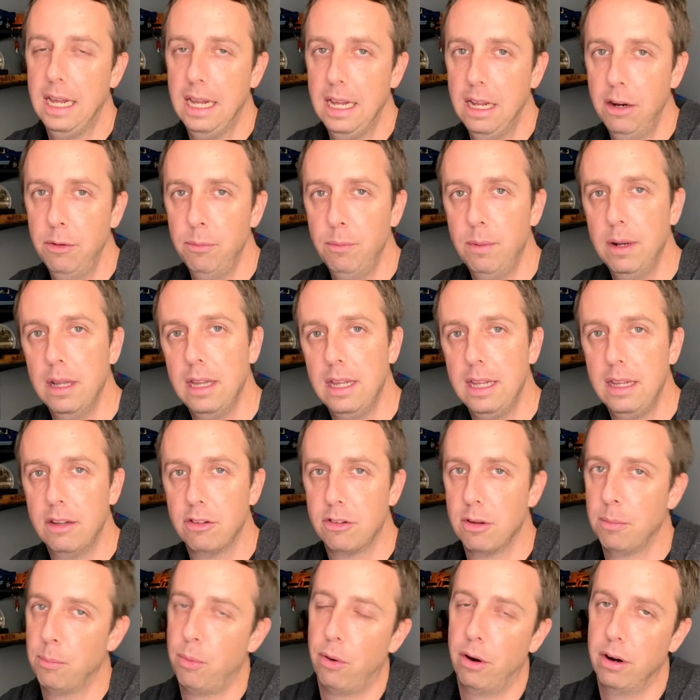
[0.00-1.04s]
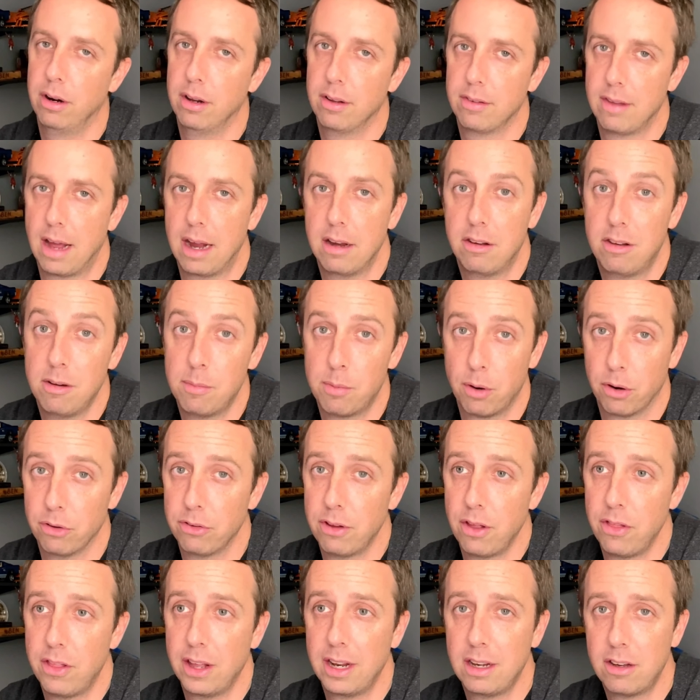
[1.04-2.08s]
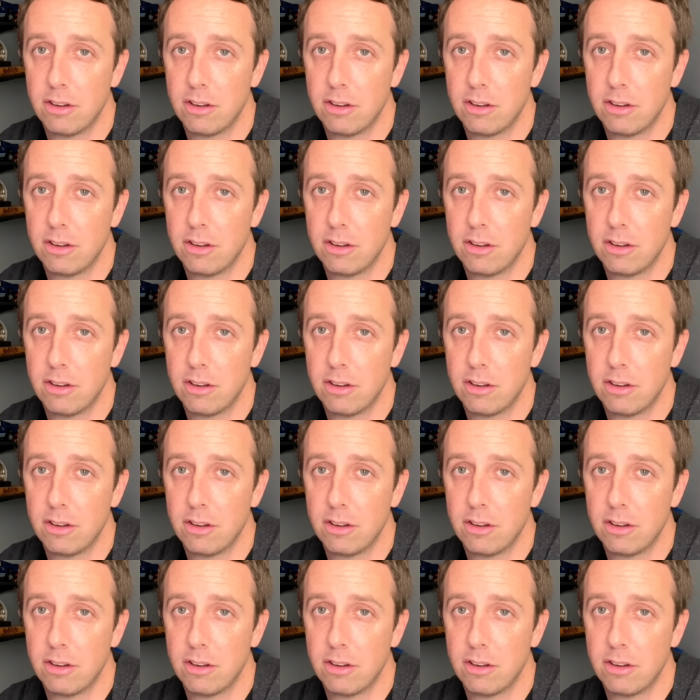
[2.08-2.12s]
it really is important as IT pros, I think,